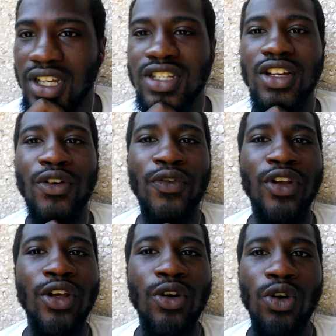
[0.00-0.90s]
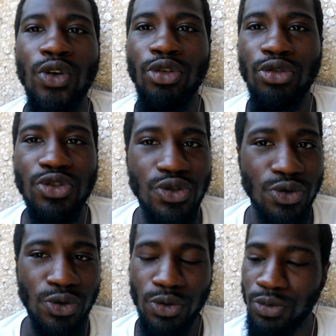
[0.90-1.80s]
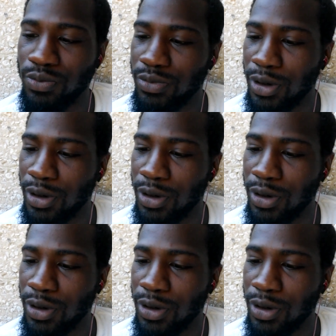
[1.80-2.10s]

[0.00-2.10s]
I saw a video on YouTube